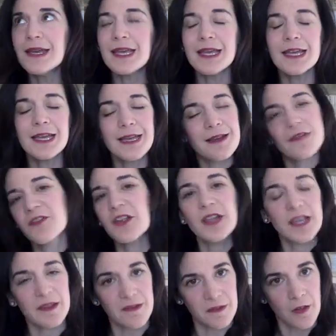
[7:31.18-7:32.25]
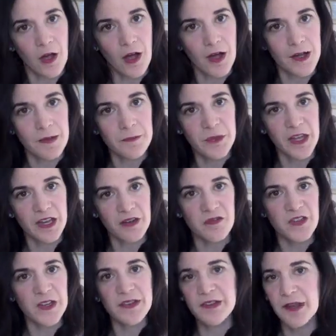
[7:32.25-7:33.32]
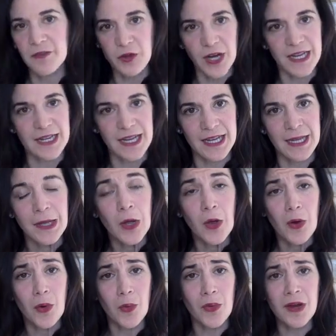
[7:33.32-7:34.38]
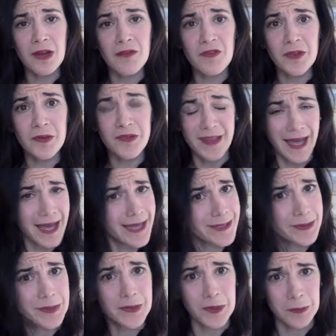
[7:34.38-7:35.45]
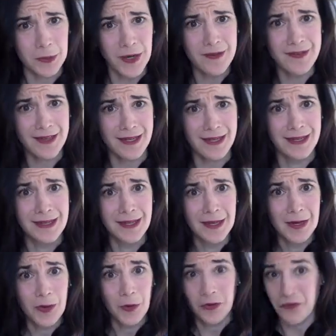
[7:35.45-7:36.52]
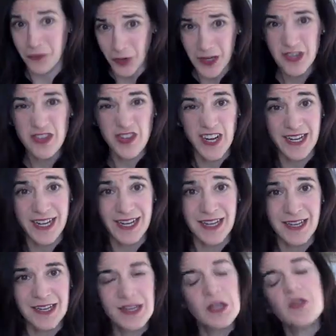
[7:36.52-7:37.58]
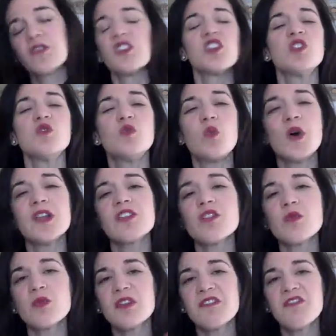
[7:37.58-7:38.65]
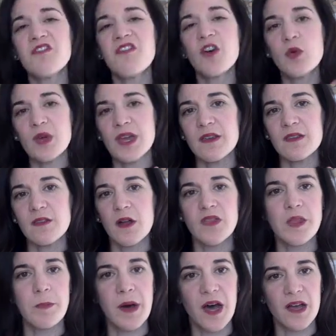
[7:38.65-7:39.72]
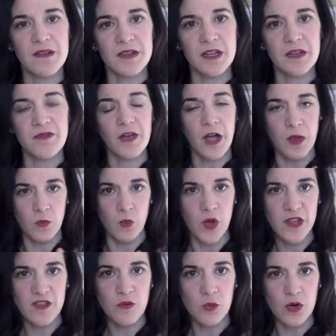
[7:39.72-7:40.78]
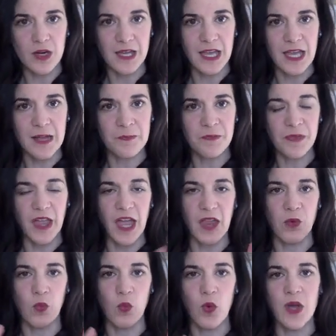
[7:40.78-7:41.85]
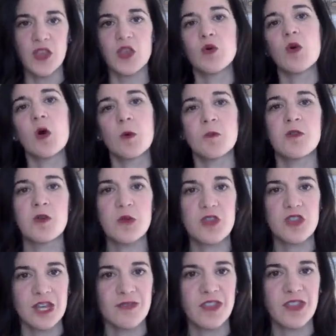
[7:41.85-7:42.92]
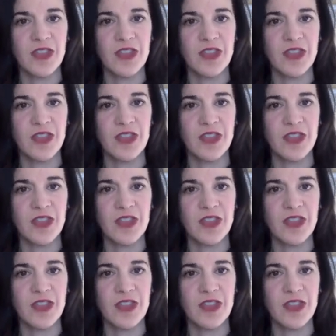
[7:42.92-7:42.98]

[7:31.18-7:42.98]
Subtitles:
it can feel like a slog. It can feel never-ending, or it can feel sad, or depressing, or frustrating. So you want to refocus on the positive, on what's working and what you hope to achieve